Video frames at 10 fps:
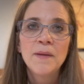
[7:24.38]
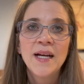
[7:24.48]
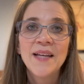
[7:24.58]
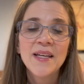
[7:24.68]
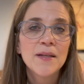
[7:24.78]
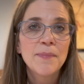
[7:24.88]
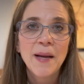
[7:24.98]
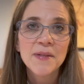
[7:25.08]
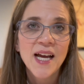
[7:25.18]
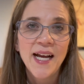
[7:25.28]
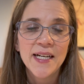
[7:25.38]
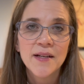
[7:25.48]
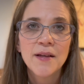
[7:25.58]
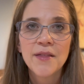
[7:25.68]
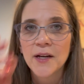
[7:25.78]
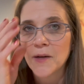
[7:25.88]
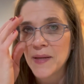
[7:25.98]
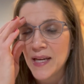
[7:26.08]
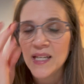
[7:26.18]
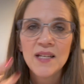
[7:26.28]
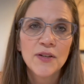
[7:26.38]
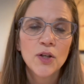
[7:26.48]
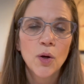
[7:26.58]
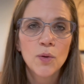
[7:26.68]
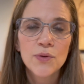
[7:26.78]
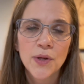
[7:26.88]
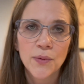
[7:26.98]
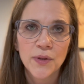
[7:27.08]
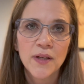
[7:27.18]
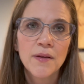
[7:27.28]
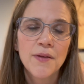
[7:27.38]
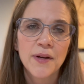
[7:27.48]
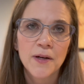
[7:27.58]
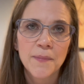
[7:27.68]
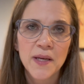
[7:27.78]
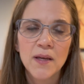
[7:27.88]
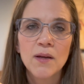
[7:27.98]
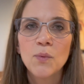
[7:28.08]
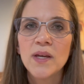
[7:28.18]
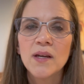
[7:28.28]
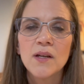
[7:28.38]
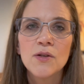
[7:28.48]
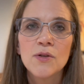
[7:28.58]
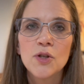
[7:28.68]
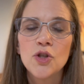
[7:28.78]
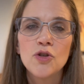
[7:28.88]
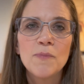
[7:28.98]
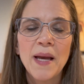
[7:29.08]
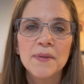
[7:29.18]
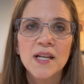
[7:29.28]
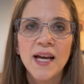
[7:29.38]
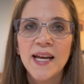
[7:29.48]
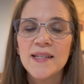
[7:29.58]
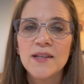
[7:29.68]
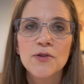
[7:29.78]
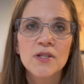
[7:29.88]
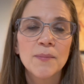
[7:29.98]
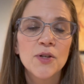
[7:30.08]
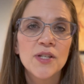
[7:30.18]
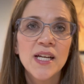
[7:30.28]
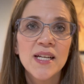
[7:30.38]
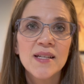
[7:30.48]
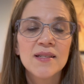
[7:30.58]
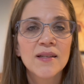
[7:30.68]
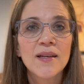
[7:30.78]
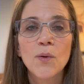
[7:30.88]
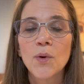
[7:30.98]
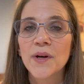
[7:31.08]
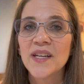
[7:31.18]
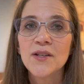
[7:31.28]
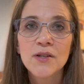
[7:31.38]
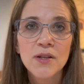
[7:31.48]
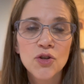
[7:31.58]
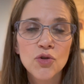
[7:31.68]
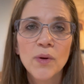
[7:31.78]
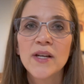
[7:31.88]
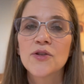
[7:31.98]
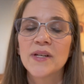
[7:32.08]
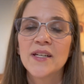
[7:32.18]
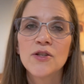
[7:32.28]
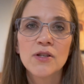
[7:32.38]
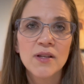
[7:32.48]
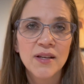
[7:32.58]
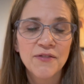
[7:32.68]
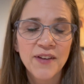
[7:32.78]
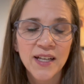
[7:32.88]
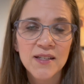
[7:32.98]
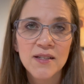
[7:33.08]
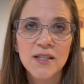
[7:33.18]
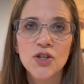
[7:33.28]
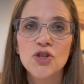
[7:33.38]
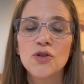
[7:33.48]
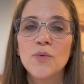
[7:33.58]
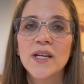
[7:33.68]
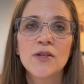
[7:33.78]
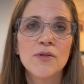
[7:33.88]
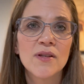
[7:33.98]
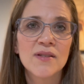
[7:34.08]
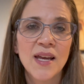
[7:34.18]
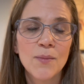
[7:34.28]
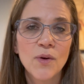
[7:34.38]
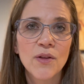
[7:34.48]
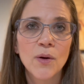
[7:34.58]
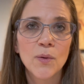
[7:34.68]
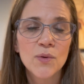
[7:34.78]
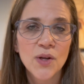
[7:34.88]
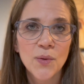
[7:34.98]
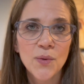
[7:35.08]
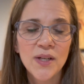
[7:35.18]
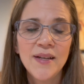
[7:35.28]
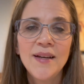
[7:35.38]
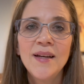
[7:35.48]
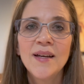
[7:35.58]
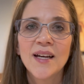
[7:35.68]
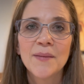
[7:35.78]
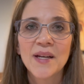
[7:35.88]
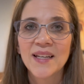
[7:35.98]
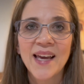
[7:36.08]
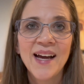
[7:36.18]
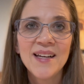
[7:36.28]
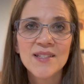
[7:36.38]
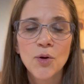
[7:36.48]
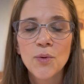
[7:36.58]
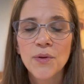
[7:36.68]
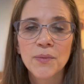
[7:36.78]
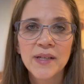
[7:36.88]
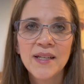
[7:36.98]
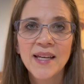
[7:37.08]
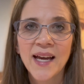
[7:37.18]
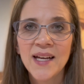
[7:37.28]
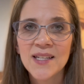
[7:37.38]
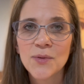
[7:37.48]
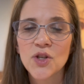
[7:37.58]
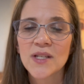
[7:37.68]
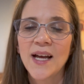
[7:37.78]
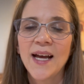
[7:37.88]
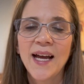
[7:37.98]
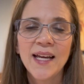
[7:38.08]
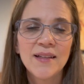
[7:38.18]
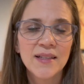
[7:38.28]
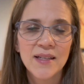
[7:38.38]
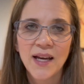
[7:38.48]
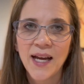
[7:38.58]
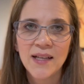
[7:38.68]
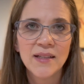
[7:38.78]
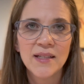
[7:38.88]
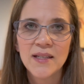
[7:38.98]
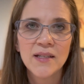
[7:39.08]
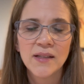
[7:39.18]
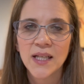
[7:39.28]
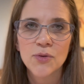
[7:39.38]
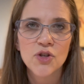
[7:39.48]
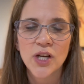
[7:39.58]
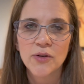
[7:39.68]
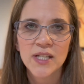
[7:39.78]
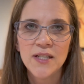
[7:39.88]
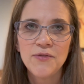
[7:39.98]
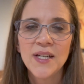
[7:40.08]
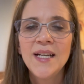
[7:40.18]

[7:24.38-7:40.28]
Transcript: And then peptide therapy and even ozone therapy. We can do peptides either subcutaneously or into the joint or into the affected tissue. We can do the same with ozone, a gas, O3 gas, which is highly, highly healing and regenerative.